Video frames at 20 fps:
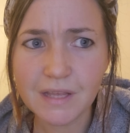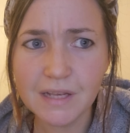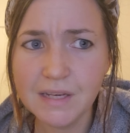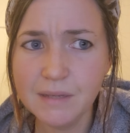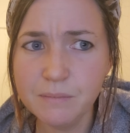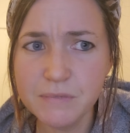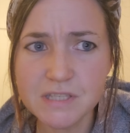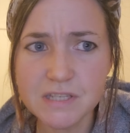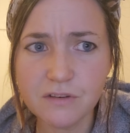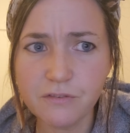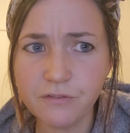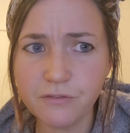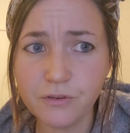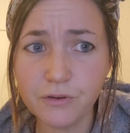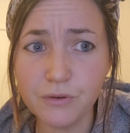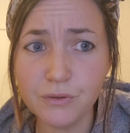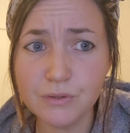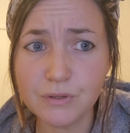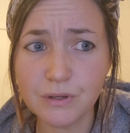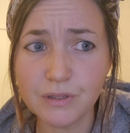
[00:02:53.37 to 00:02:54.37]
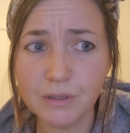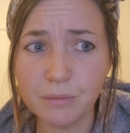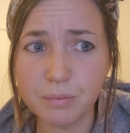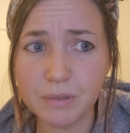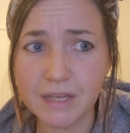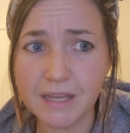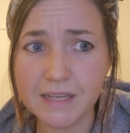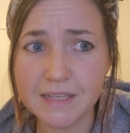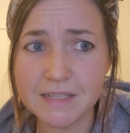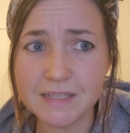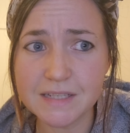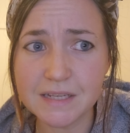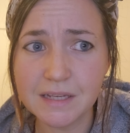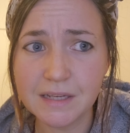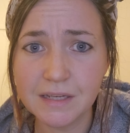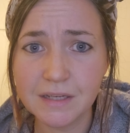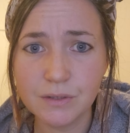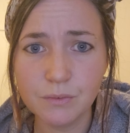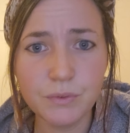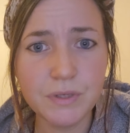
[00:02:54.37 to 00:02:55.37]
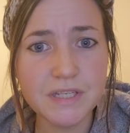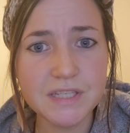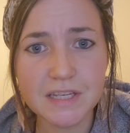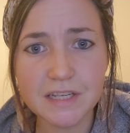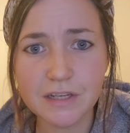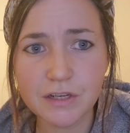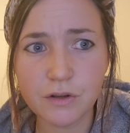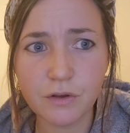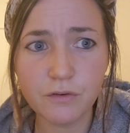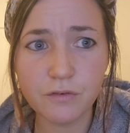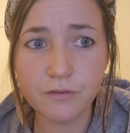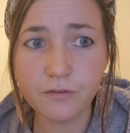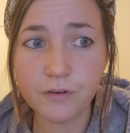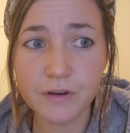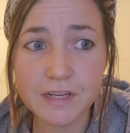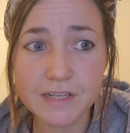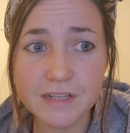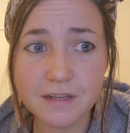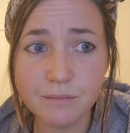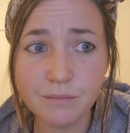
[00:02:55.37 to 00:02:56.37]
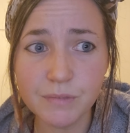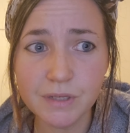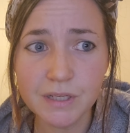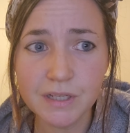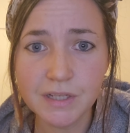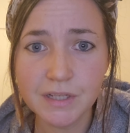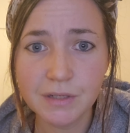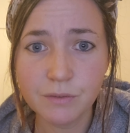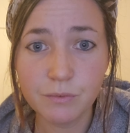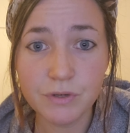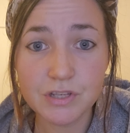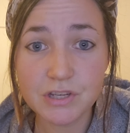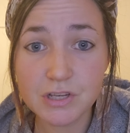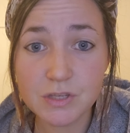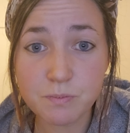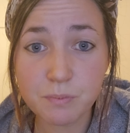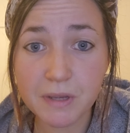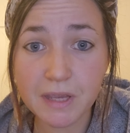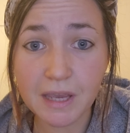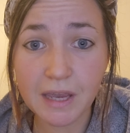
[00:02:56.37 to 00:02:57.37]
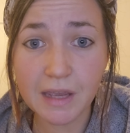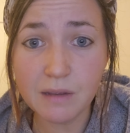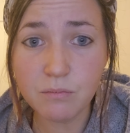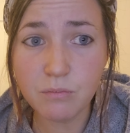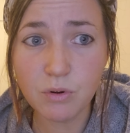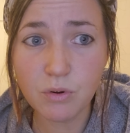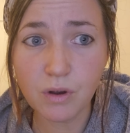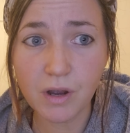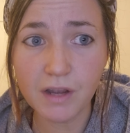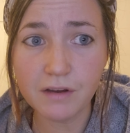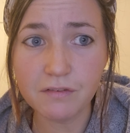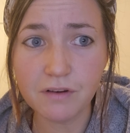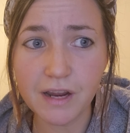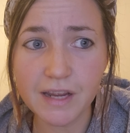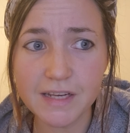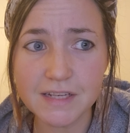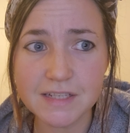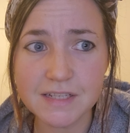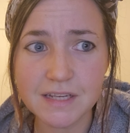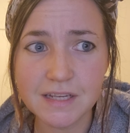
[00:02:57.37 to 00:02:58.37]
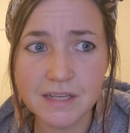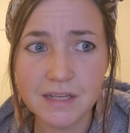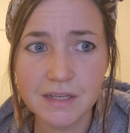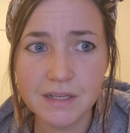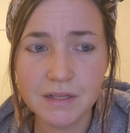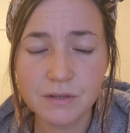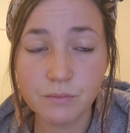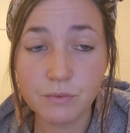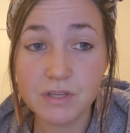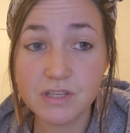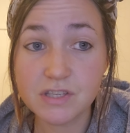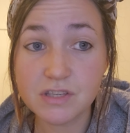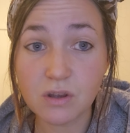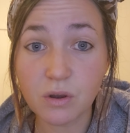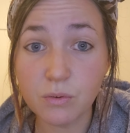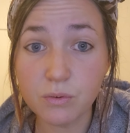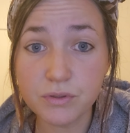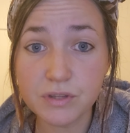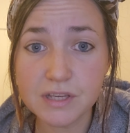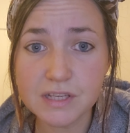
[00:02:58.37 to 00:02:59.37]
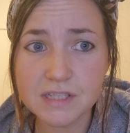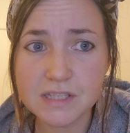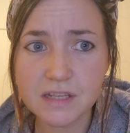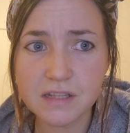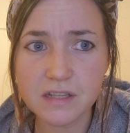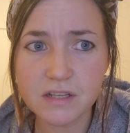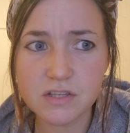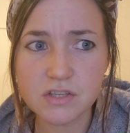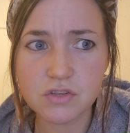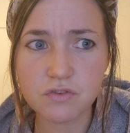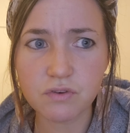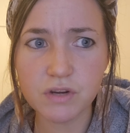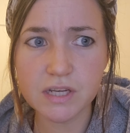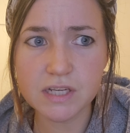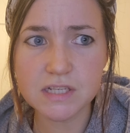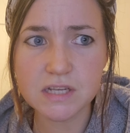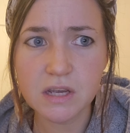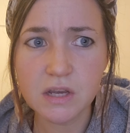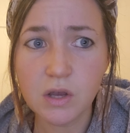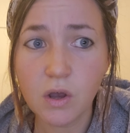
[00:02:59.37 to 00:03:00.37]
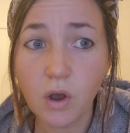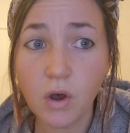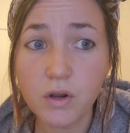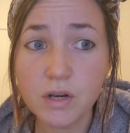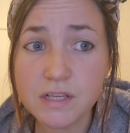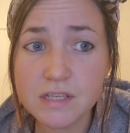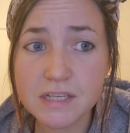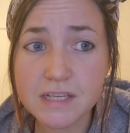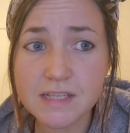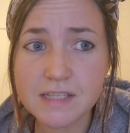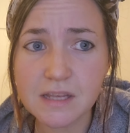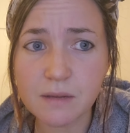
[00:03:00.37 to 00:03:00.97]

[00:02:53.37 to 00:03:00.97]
Limited food on the plate. We didn't know freedom. We just became more irate. We stole things in the street, honestly